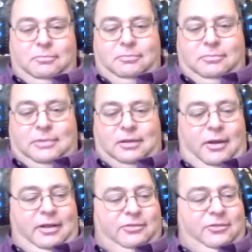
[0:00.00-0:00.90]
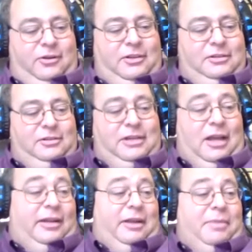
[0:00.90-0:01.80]
I say, What are you thanking me for?
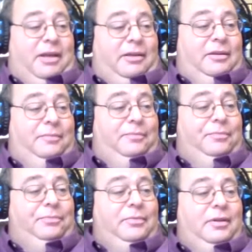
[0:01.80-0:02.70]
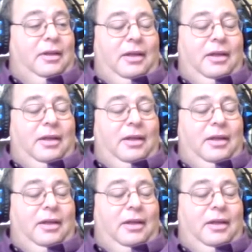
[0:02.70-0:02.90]
You know, I mean,